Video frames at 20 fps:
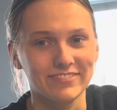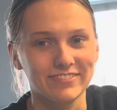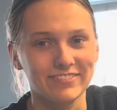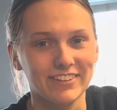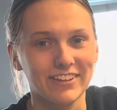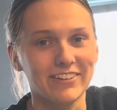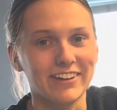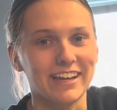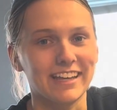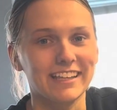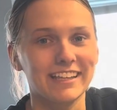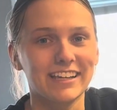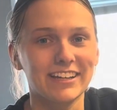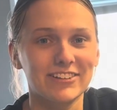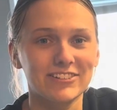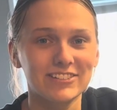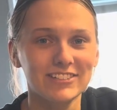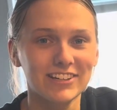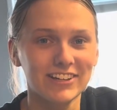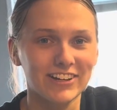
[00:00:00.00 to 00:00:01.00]
Okay,
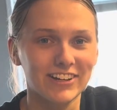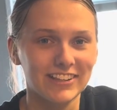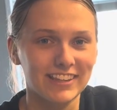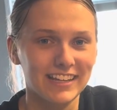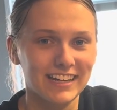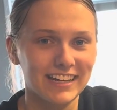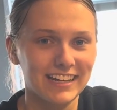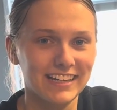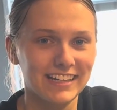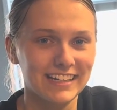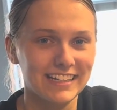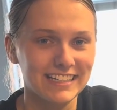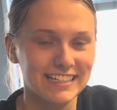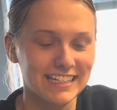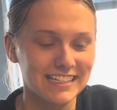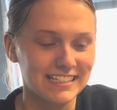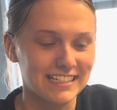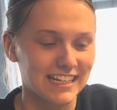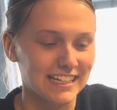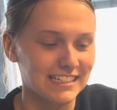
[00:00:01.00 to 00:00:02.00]
here's the heart that I
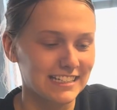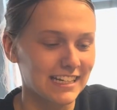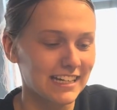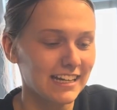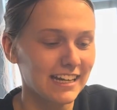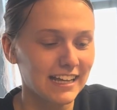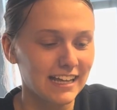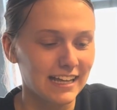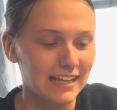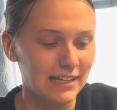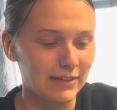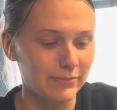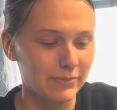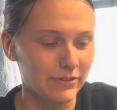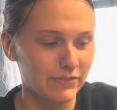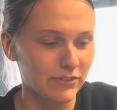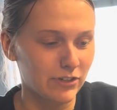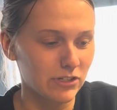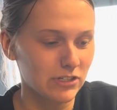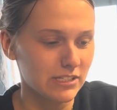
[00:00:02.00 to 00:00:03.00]
dissected. The
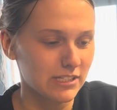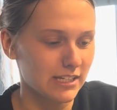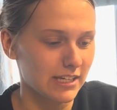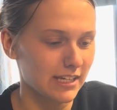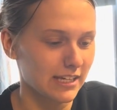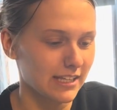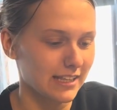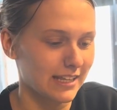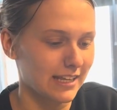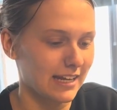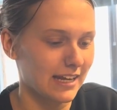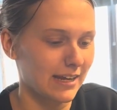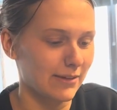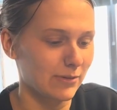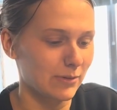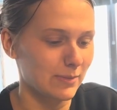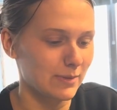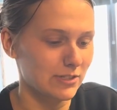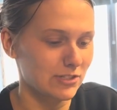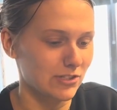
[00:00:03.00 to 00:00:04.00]
first thing that I
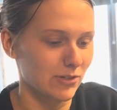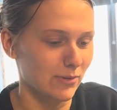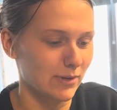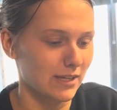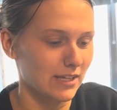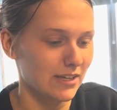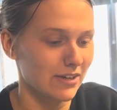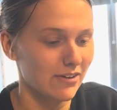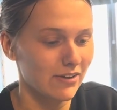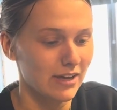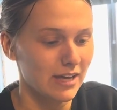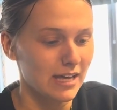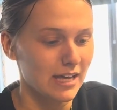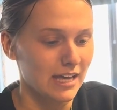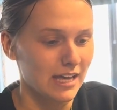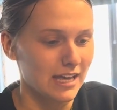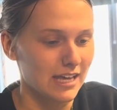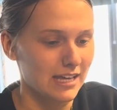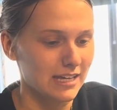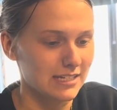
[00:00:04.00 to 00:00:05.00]
will be showing you
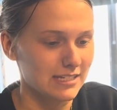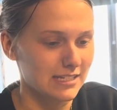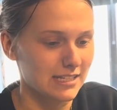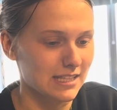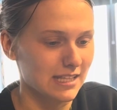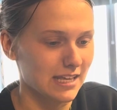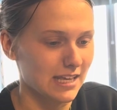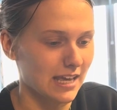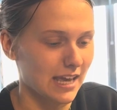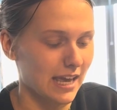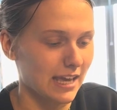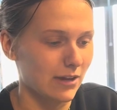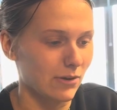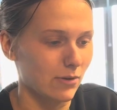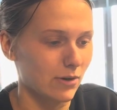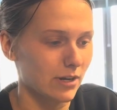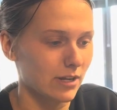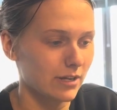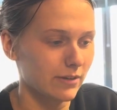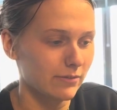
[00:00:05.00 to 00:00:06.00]
is the
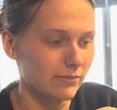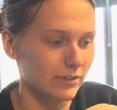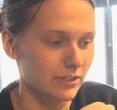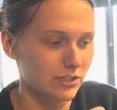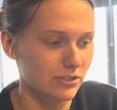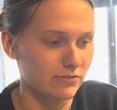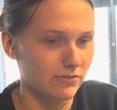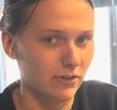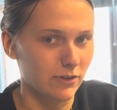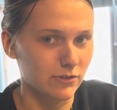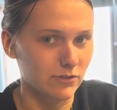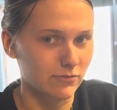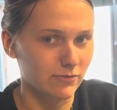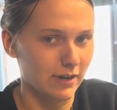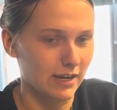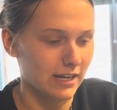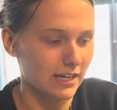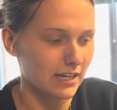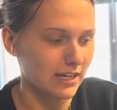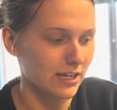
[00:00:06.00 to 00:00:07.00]
aorta, which falls
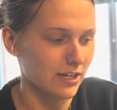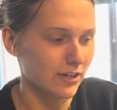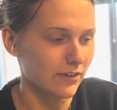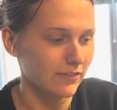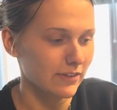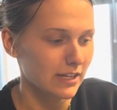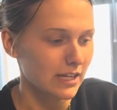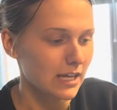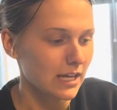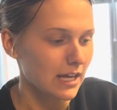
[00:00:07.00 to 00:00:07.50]
right in here.